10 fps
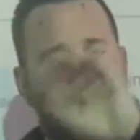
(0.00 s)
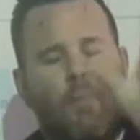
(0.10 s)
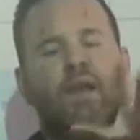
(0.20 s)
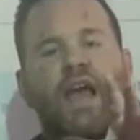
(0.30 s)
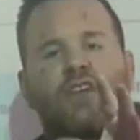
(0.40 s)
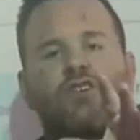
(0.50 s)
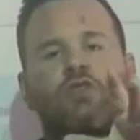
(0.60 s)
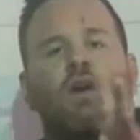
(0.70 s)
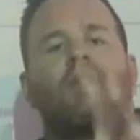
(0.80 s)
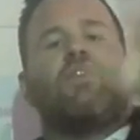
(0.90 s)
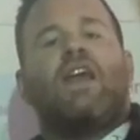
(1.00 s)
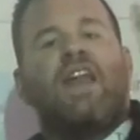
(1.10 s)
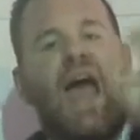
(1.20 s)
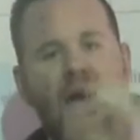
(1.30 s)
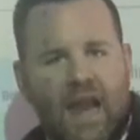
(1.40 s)
population growth in
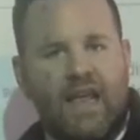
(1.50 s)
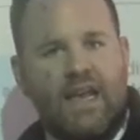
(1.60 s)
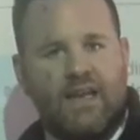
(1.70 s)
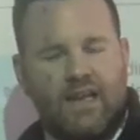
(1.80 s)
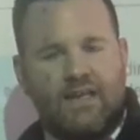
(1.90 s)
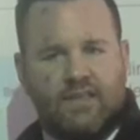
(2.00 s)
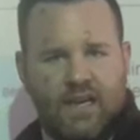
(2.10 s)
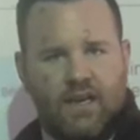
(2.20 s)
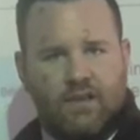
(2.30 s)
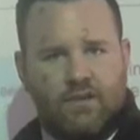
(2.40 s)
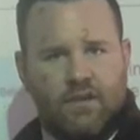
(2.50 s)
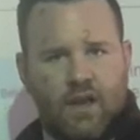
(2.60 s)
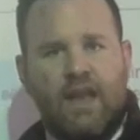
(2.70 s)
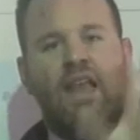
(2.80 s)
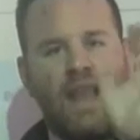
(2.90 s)
LEDCs,
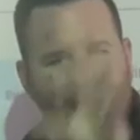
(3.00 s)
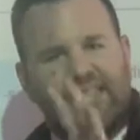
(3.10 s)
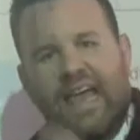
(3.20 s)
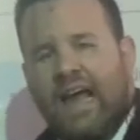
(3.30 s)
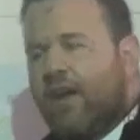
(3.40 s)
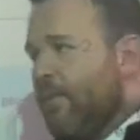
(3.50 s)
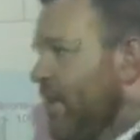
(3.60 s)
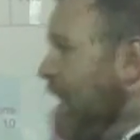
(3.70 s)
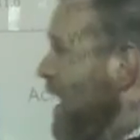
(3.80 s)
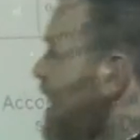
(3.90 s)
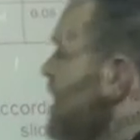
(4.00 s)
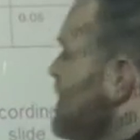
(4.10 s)
in less economically